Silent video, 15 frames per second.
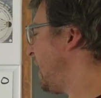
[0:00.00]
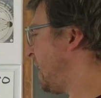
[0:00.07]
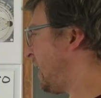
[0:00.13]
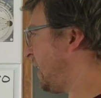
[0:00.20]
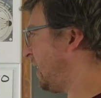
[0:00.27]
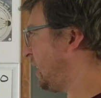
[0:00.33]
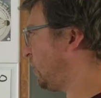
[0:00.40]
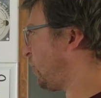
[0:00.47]
it
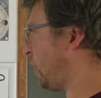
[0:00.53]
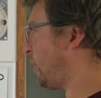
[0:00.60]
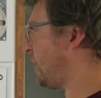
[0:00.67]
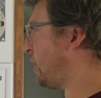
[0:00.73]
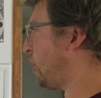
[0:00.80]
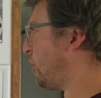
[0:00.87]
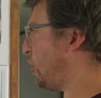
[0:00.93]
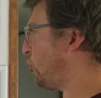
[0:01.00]
is what we
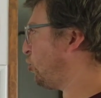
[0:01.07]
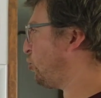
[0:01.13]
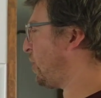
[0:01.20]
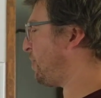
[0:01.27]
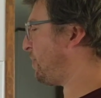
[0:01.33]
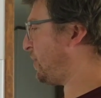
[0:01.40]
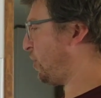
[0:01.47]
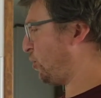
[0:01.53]
call
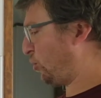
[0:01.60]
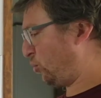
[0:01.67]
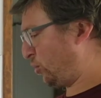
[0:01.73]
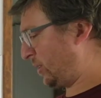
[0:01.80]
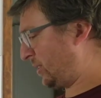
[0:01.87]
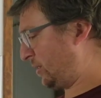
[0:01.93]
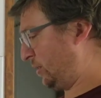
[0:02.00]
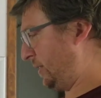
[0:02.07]

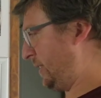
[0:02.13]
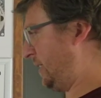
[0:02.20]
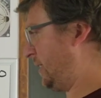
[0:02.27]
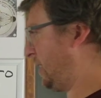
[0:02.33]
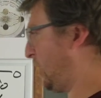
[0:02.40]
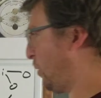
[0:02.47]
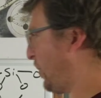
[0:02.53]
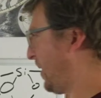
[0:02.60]
cryptocrystalline. And
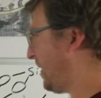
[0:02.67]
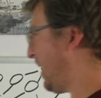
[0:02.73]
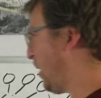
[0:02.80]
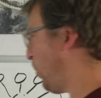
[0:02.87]
I'll write that